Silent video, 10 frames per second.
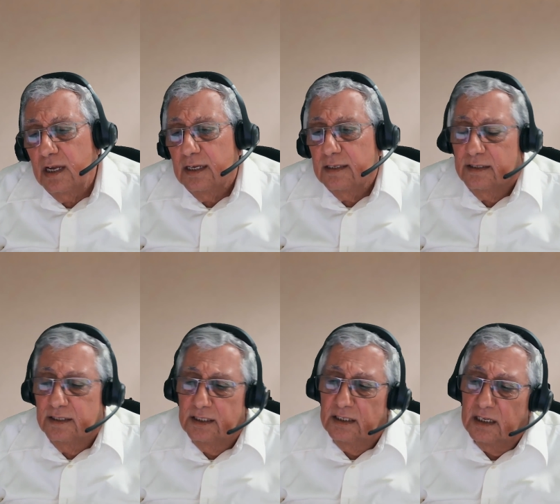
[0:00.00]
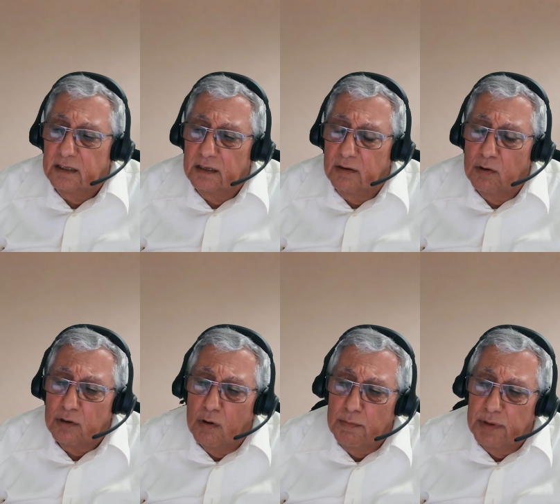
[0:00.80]
see that all
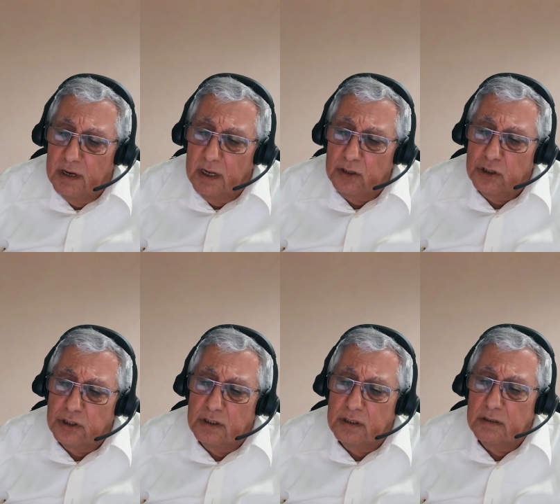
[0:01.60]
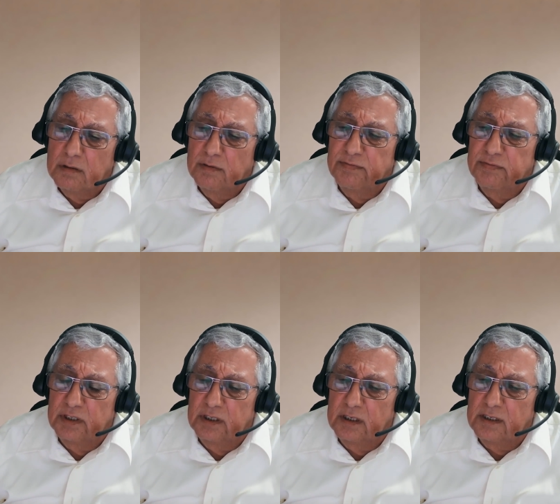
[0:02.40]
combination of
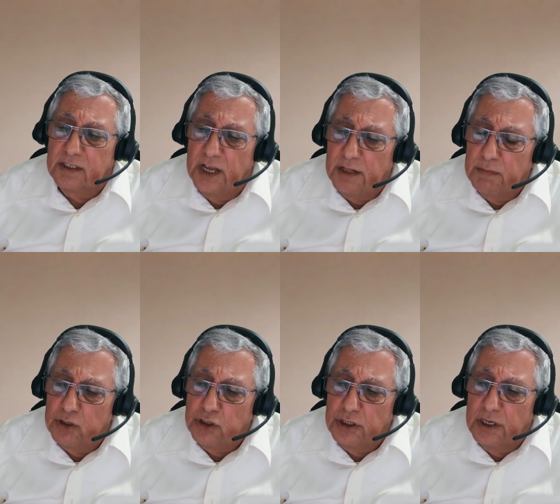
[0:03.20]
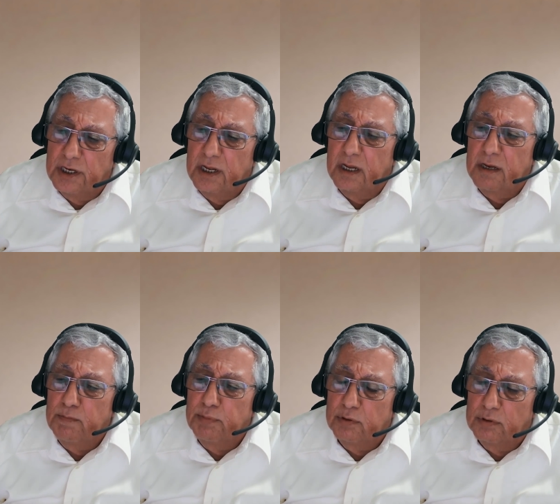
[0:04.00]
a state machine and the
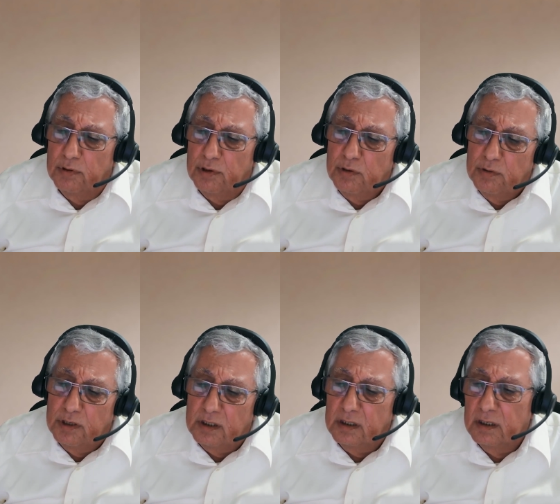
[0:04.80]
input to a unit